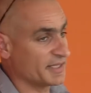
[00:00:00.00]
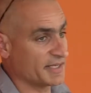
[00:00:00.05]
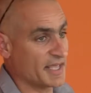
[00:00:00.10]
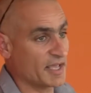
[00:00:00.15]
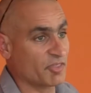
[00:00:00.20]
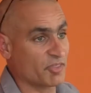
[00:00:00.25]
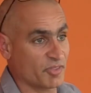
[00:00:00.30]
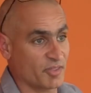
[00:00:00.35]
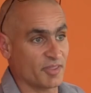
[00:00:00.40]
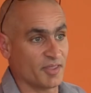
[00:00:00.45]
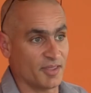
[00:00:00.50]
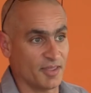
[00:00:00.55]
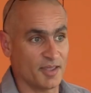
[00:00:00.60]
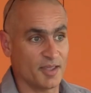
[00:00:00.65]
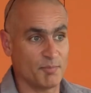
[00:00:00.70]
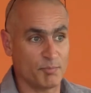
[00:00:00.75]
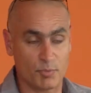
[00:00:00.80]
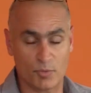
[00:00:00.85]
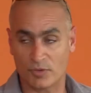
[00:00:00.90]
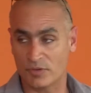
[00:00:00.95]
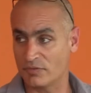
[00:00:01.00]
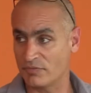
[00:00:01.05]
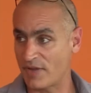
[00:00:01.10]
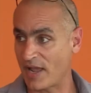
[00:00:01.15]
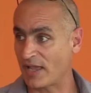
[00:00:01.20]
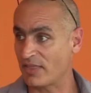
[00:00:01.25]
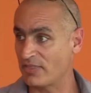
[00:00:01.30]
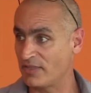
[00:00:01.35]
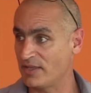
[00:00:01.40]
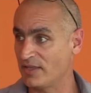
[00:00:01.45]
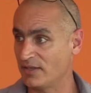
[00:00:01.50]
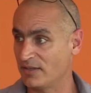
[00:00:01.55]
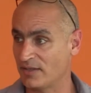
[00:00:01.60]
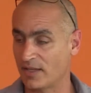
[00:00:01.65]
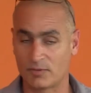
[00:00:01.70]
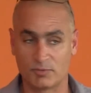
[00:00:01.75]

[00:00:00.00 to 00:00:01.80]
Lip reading: the next important vaccine